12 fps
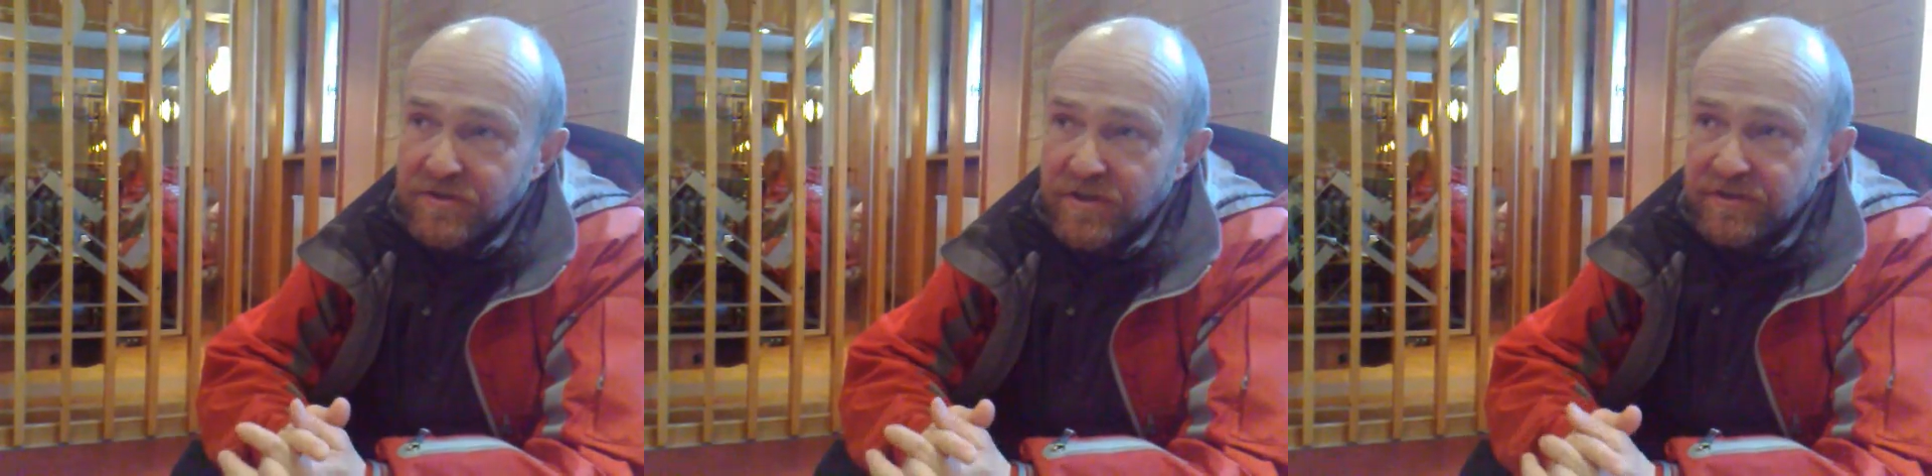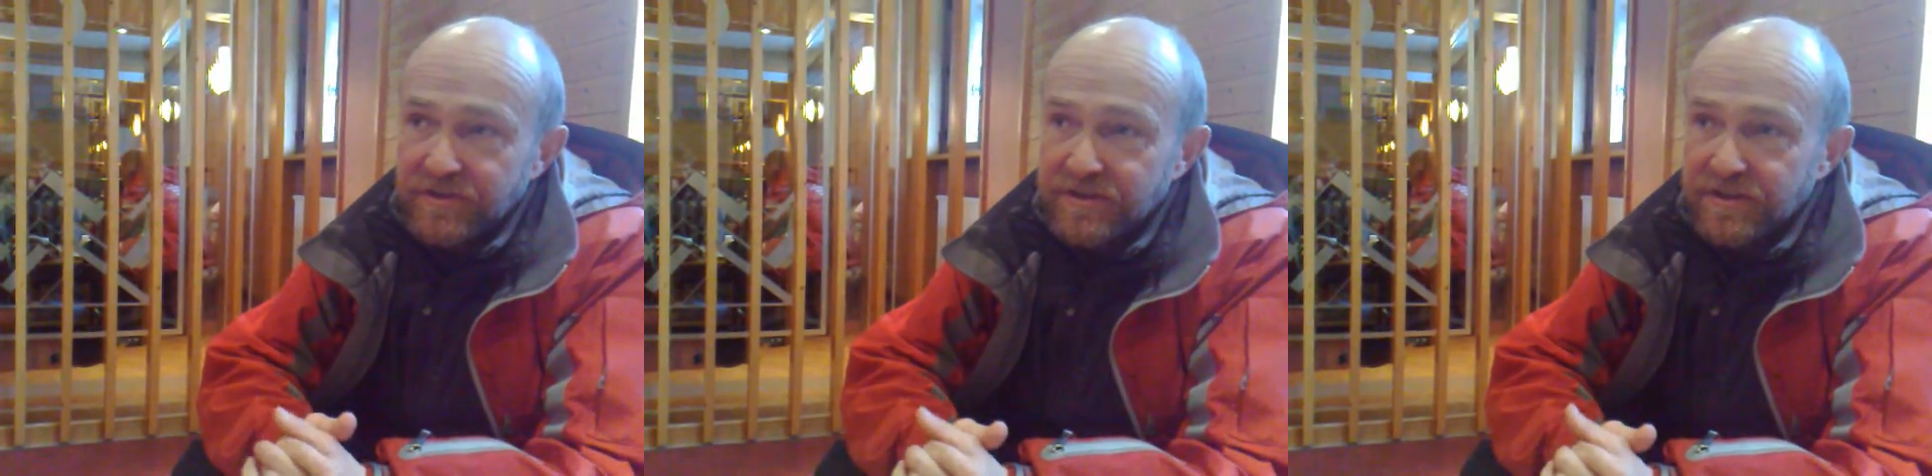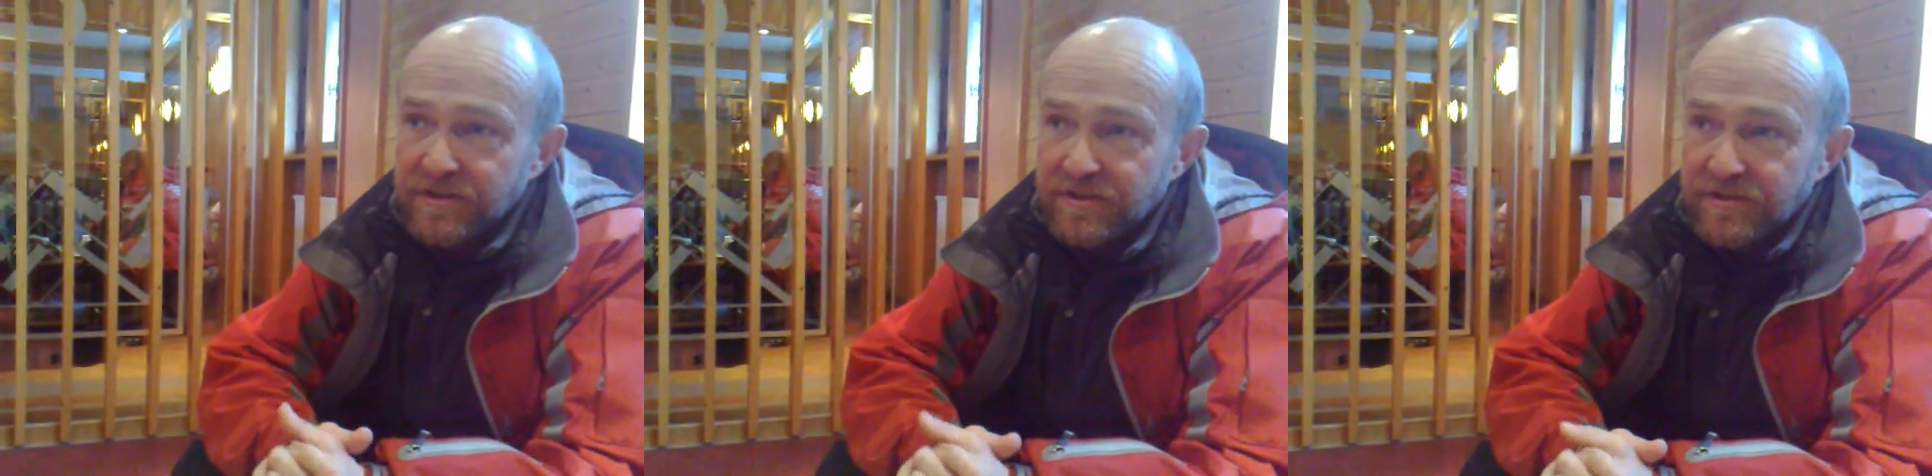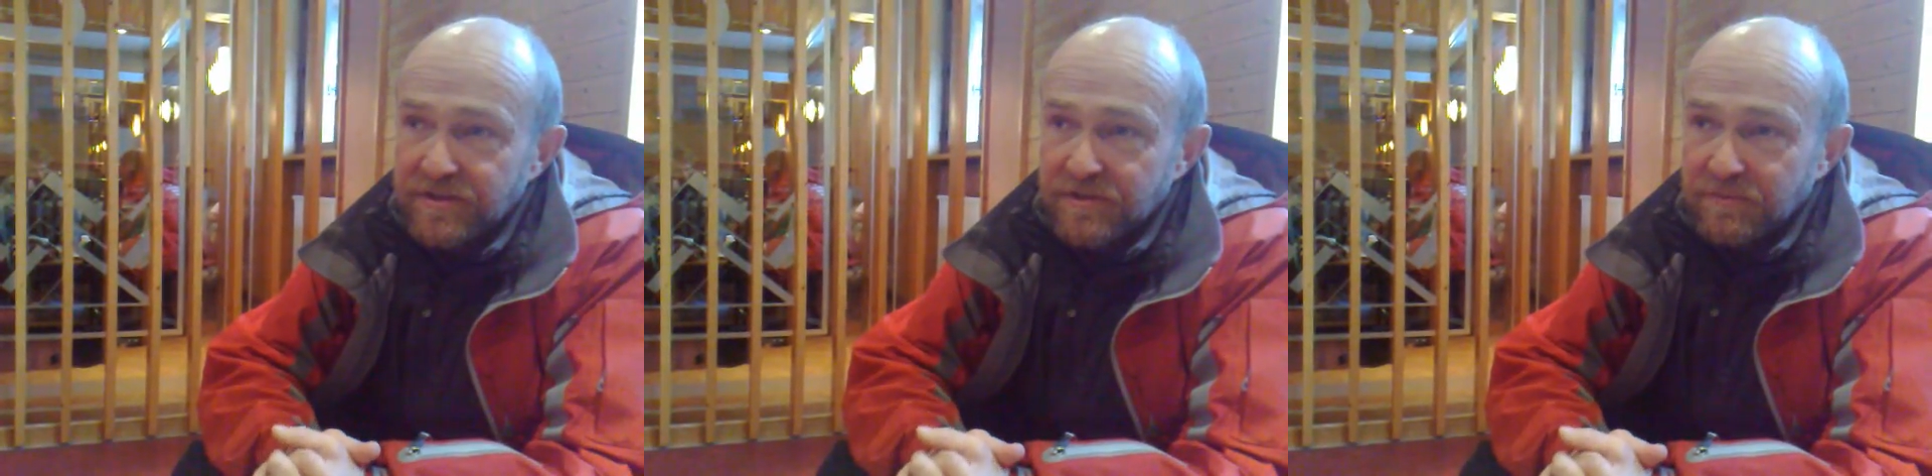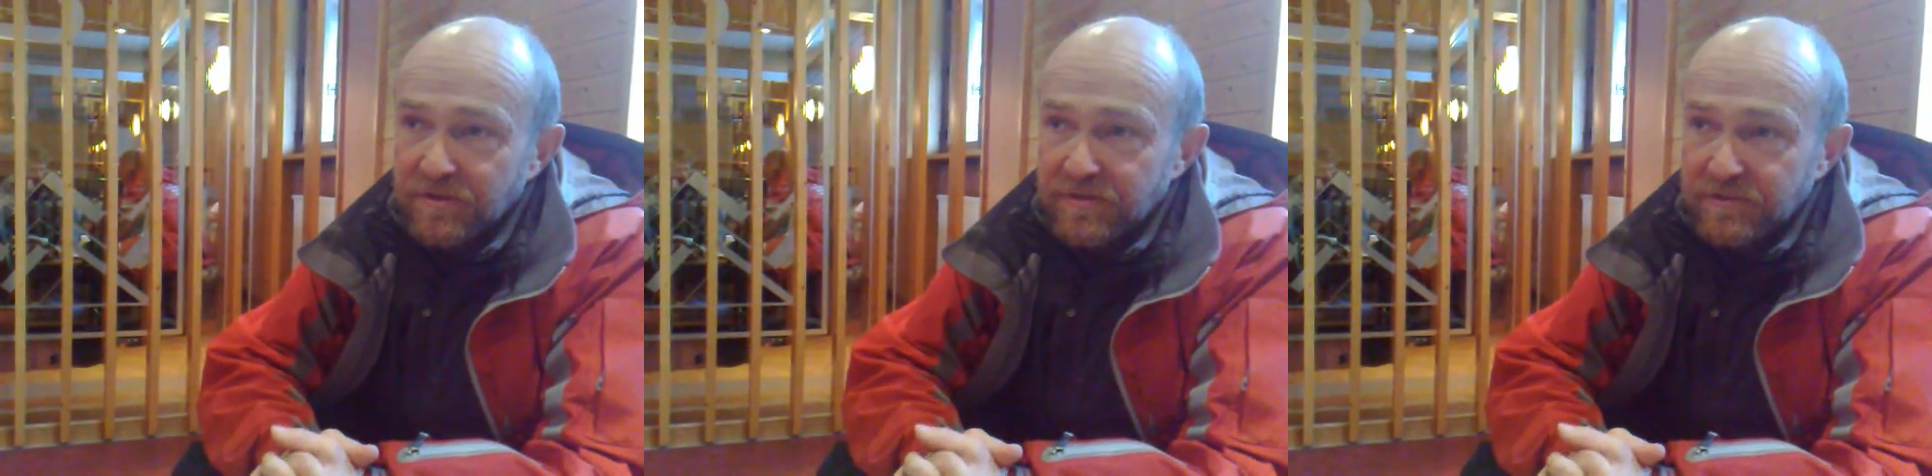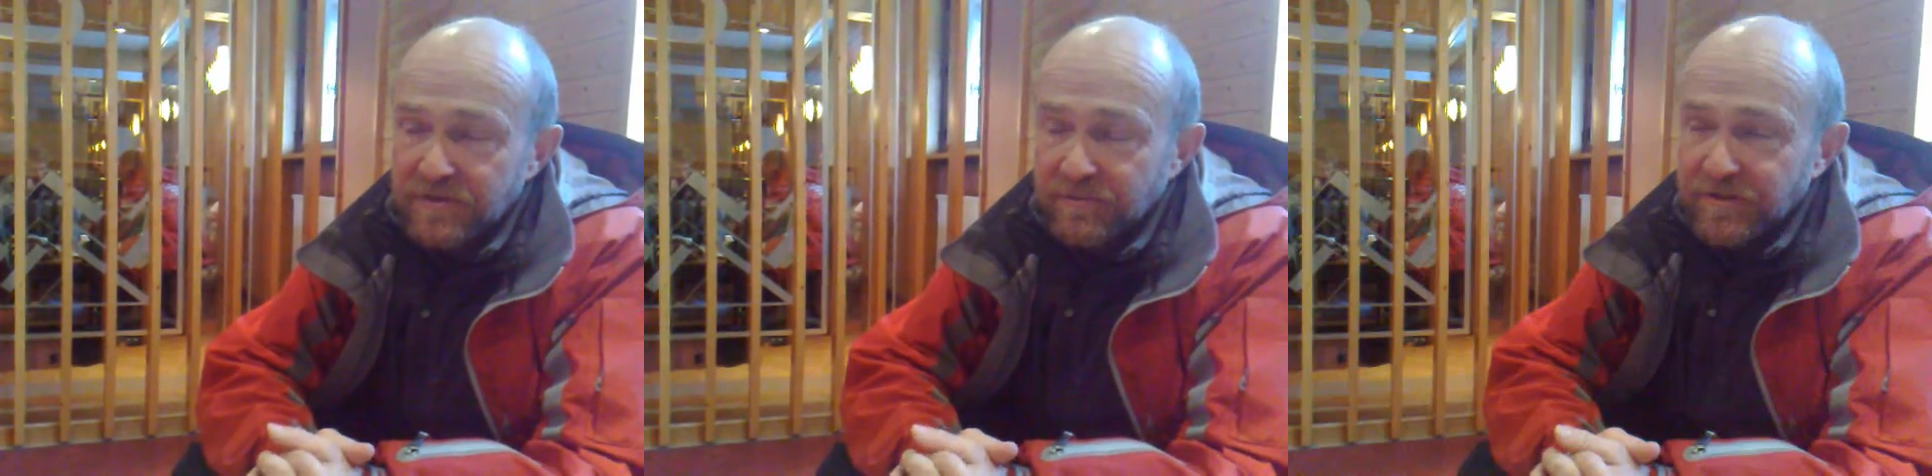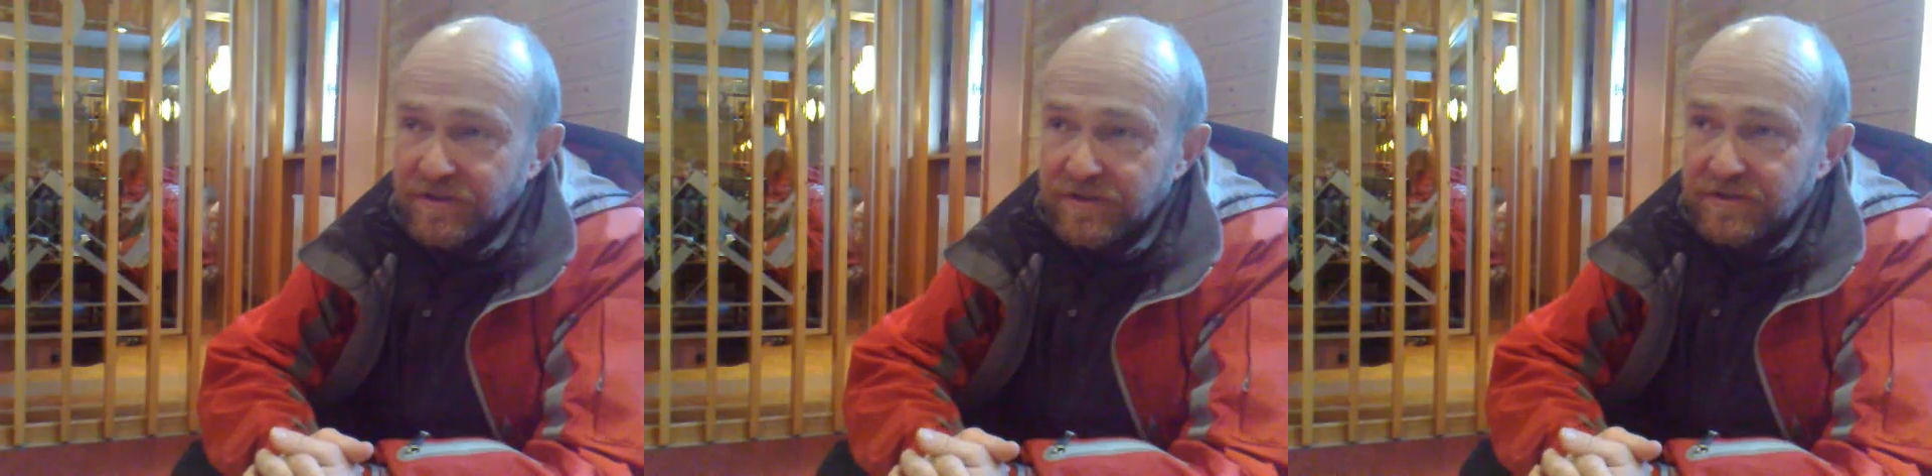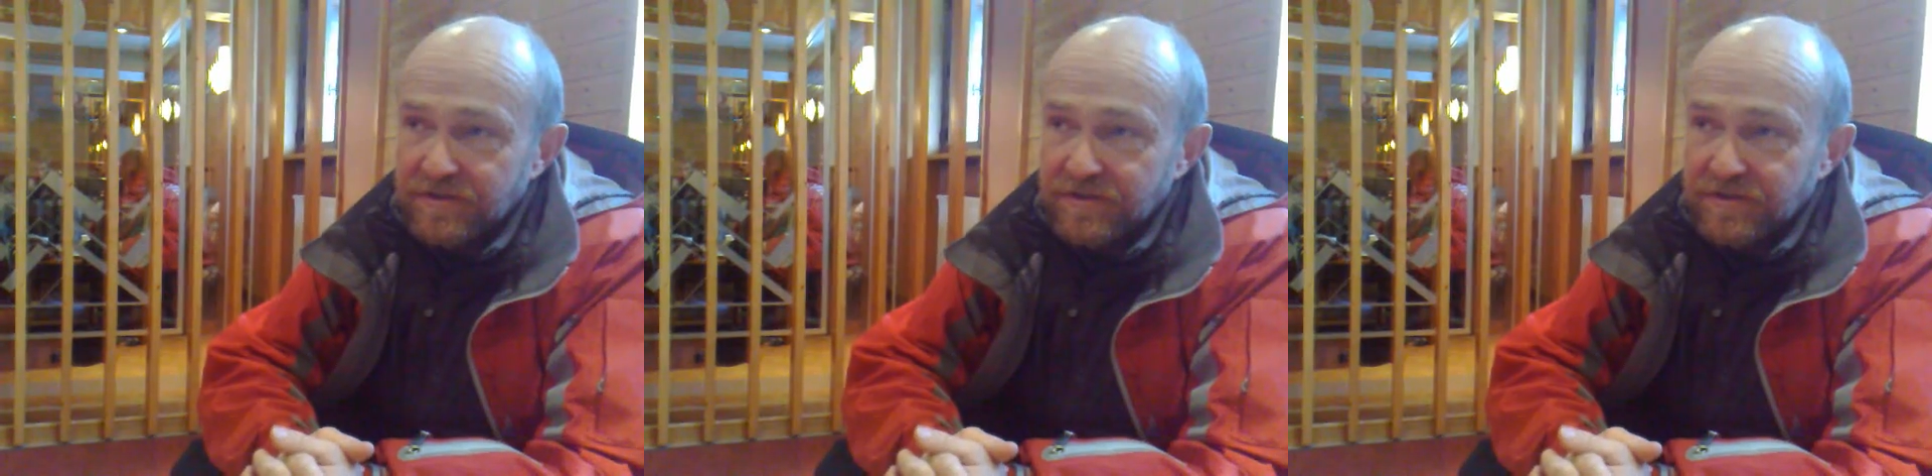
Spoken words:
Trying to steer the ski, something that